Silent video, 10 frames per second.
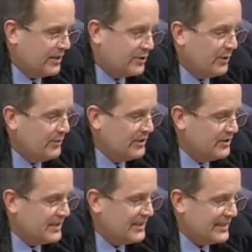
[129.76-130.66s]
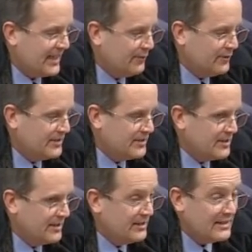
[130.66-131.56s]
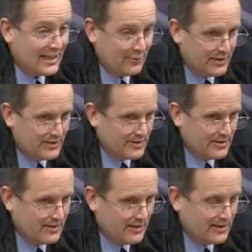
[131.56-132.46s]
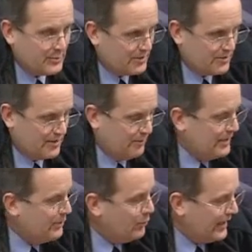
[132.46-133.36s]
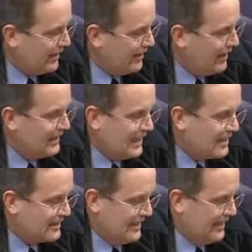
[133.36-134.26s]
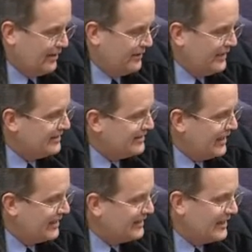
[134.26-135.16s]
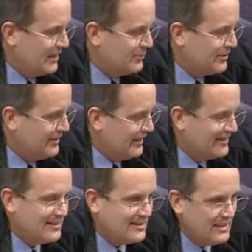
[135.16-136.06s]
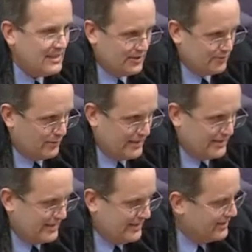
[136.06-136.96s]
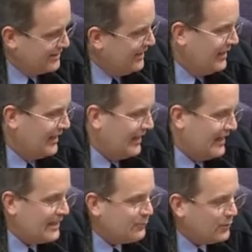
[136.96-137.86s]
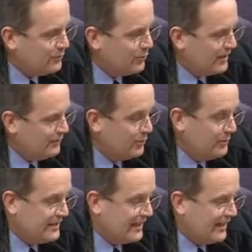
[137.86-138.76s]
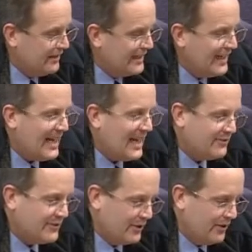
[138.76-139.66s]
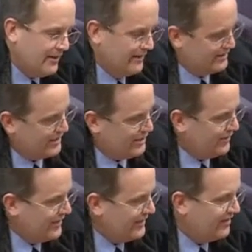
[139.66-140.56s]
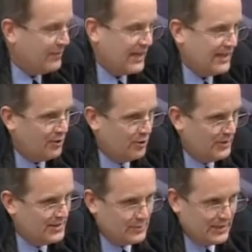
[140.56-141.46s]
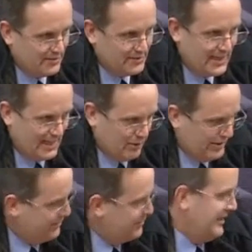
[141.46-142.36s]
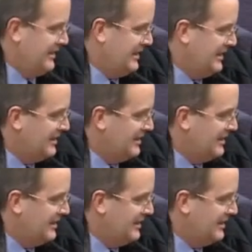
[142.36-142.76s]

But criminals and tyrants especially, beware. Lockdown is not an option at the Stevens residence, and 911 will be dialed after the security of my home has been established.